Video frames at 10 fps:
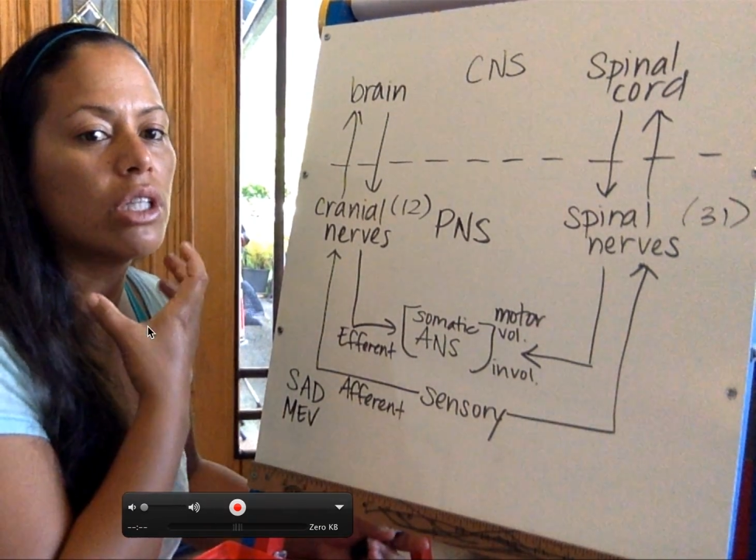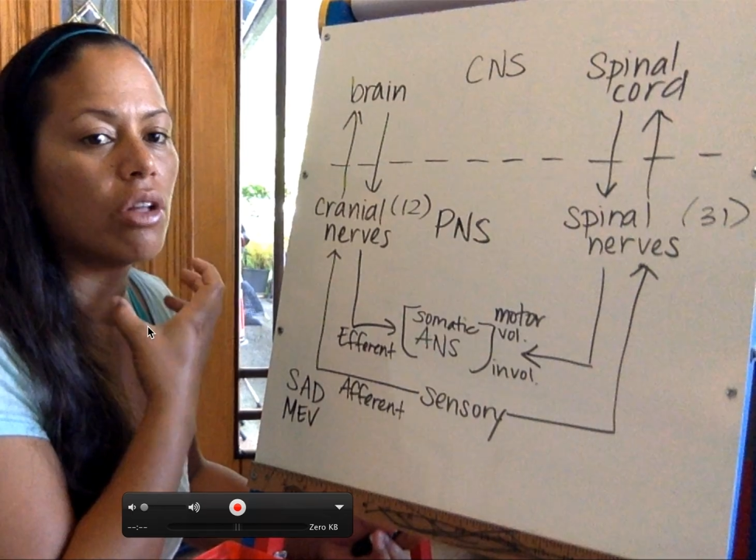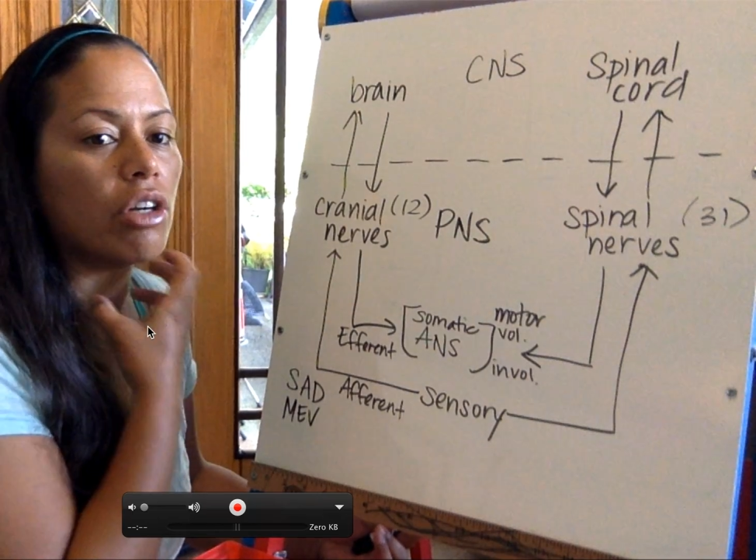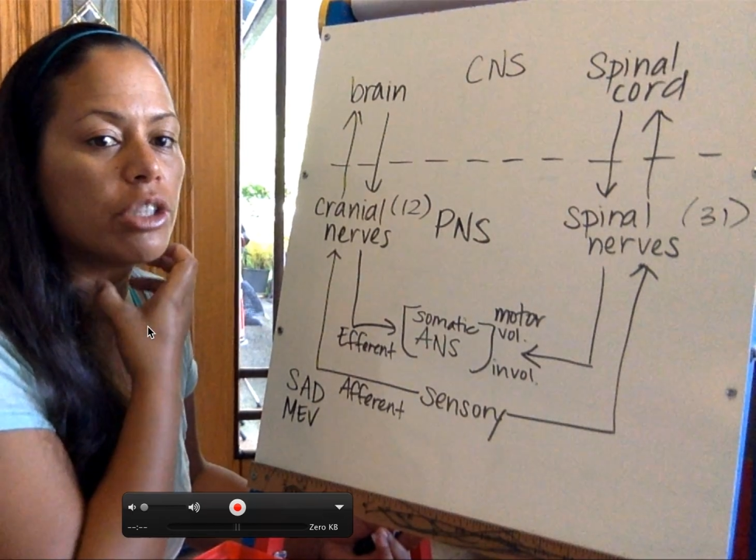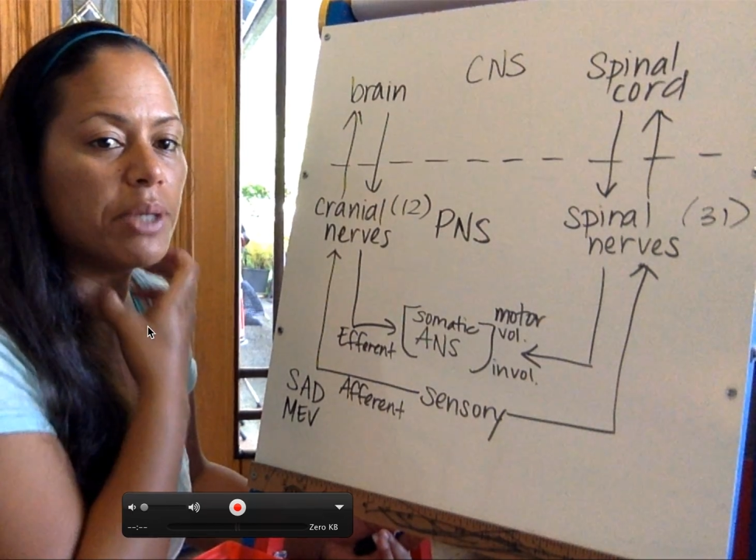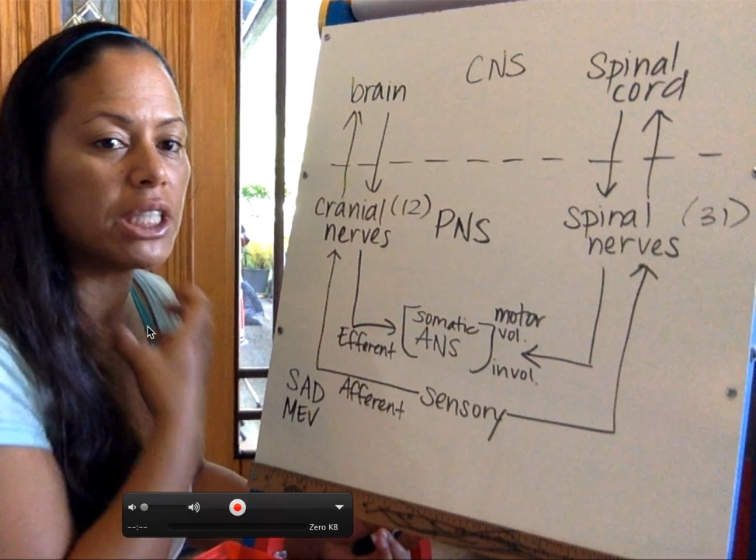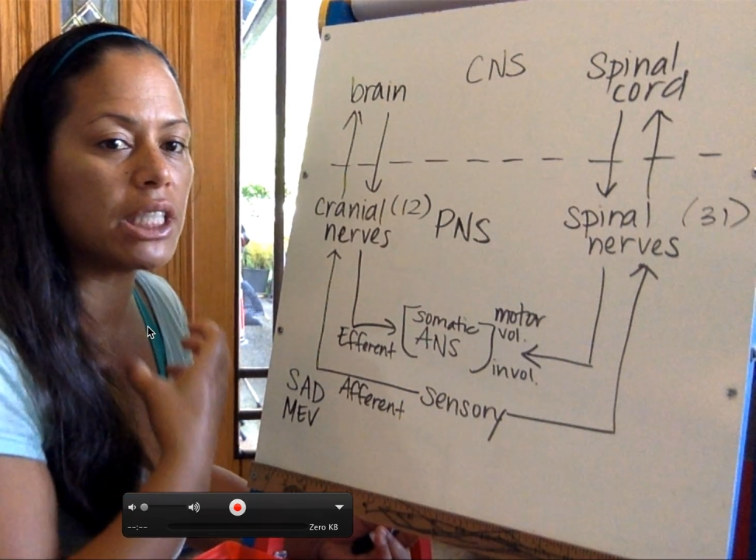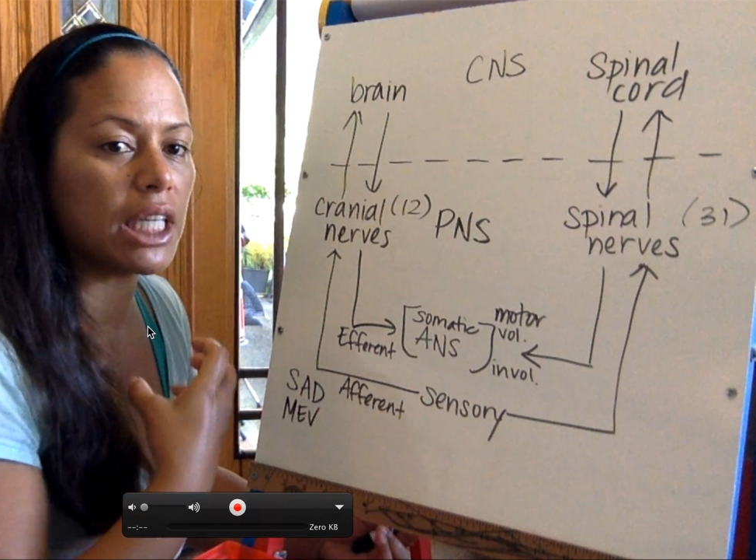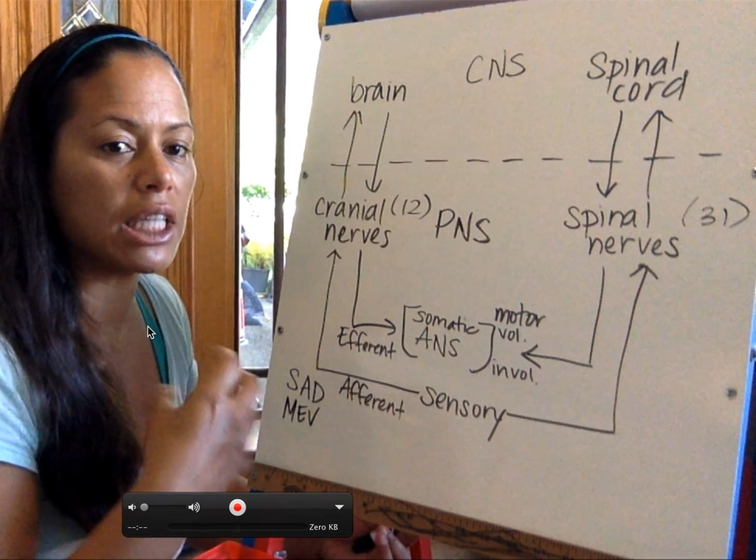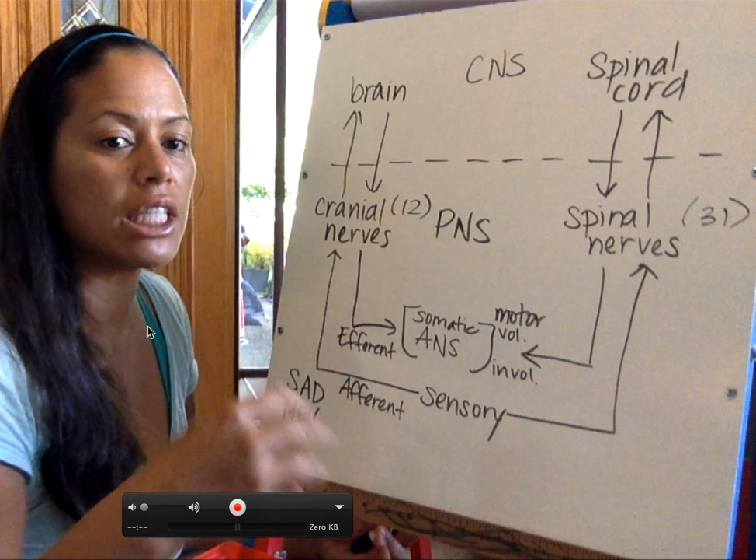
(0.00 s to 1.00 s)
enlargements
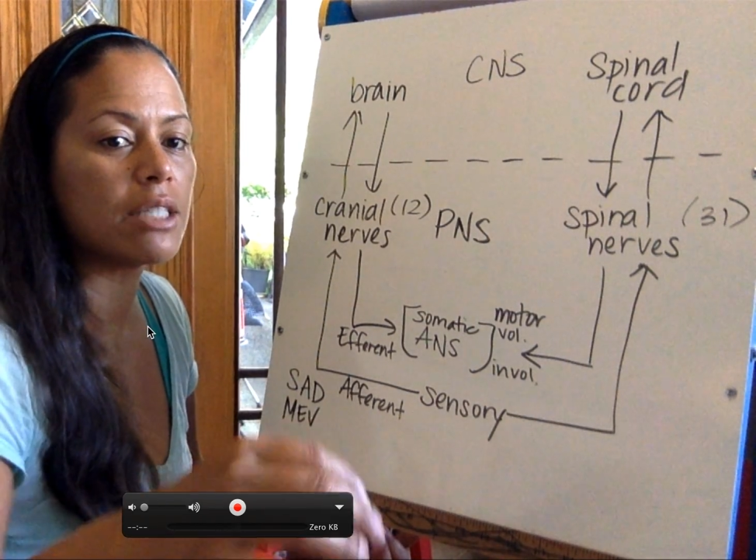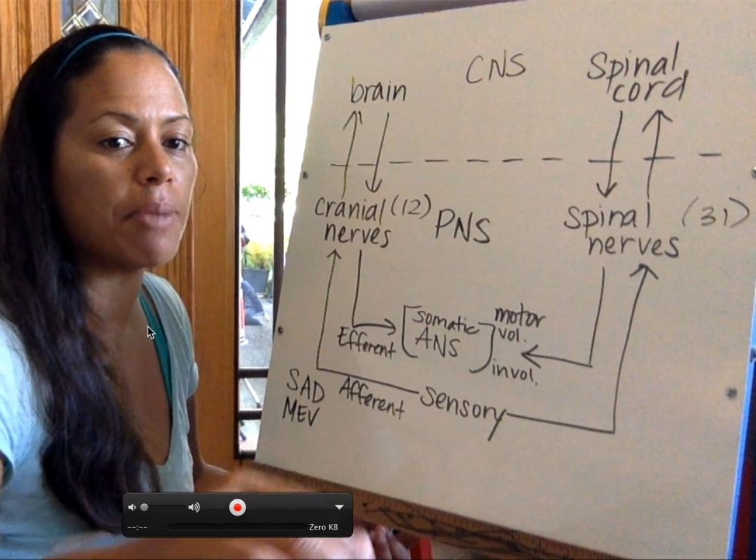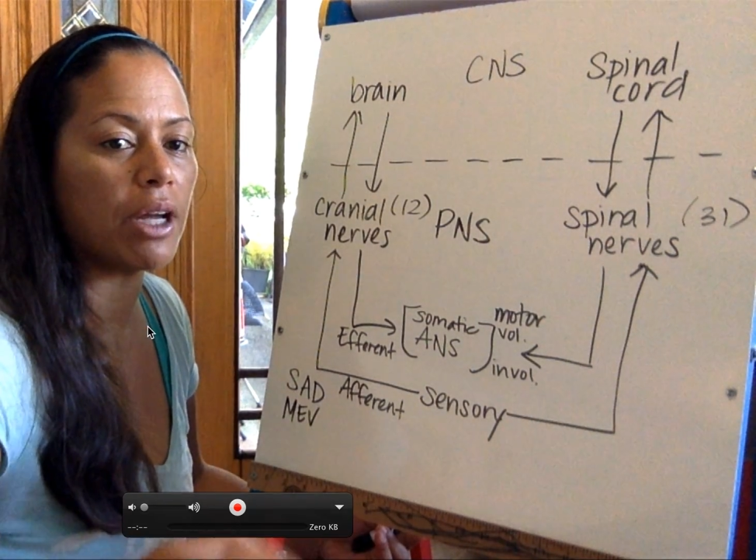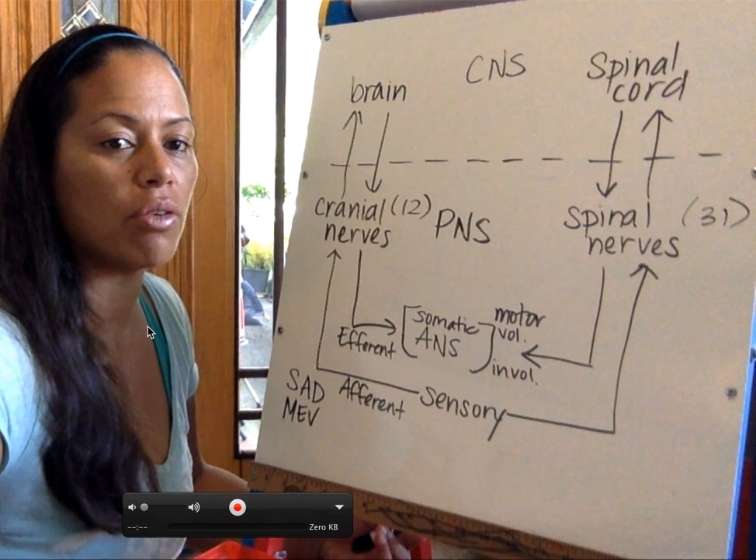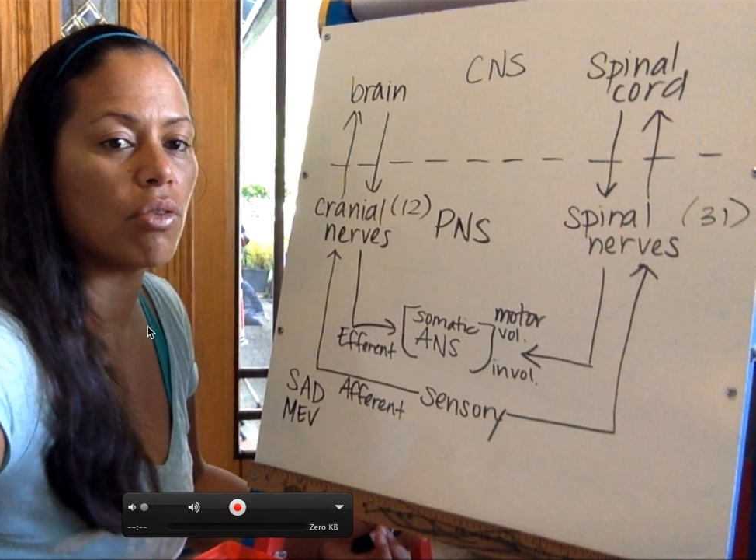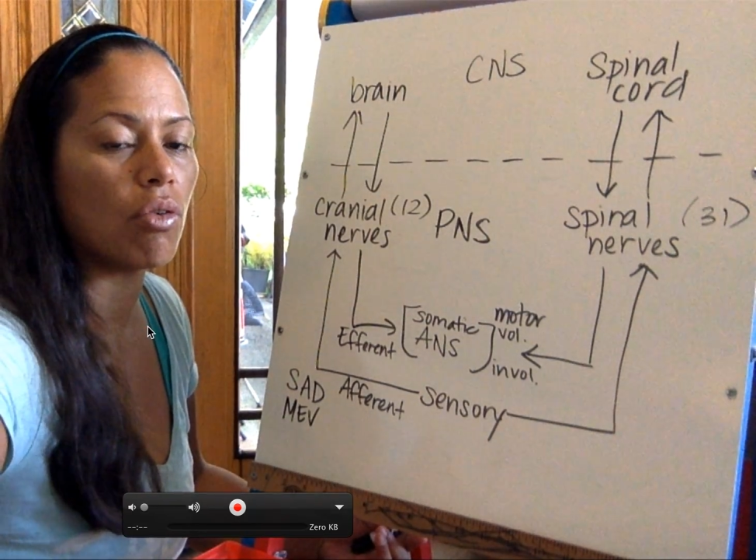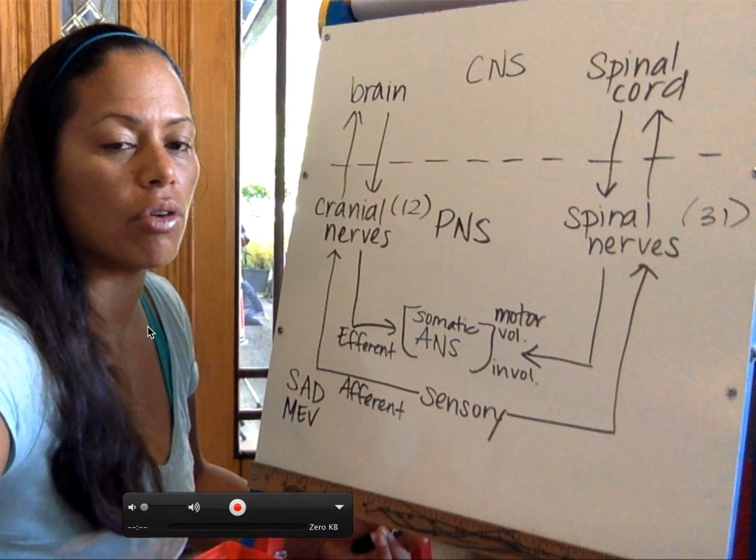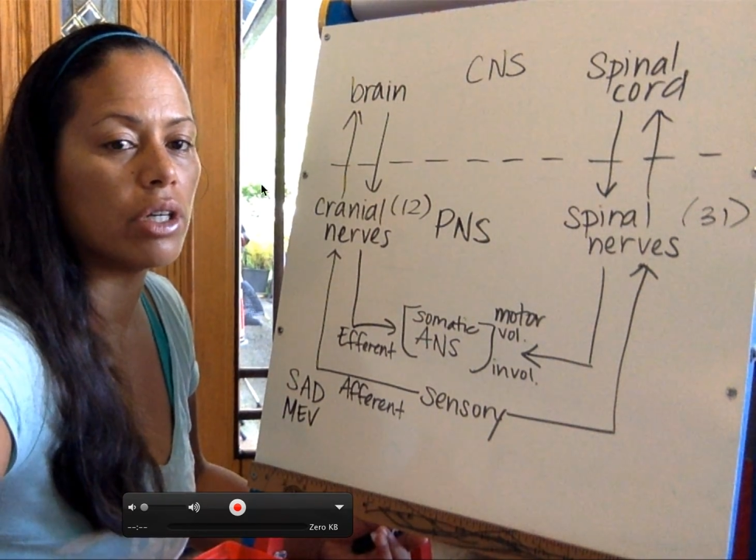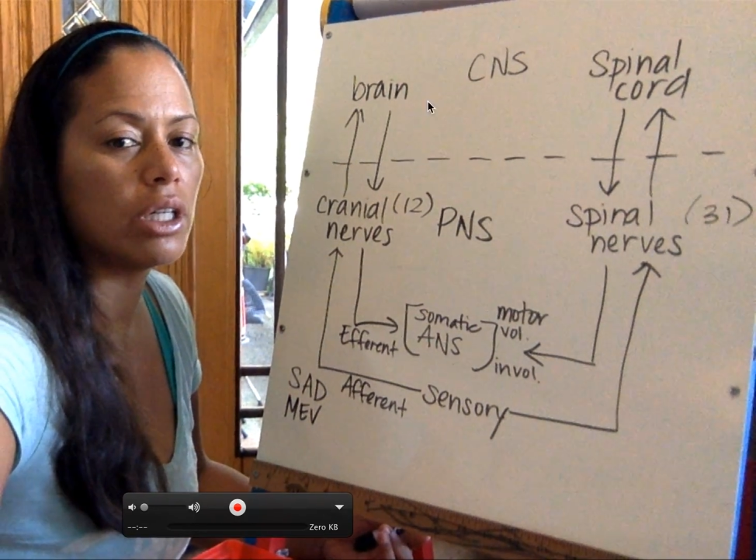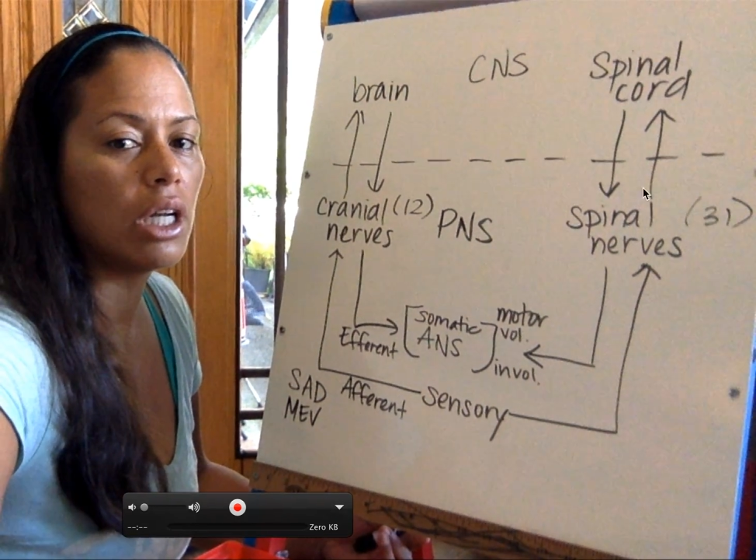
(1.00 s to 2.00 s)
in the spinal cord,